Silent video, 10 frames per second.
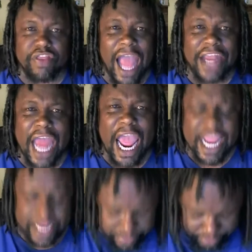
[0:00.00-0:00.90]
thy
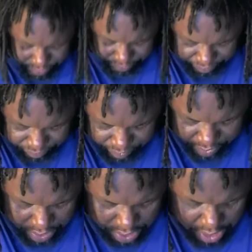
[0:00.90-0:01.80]
name,
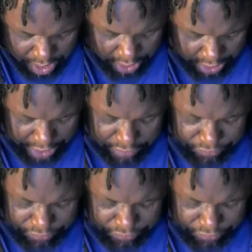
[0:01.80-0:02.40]
and he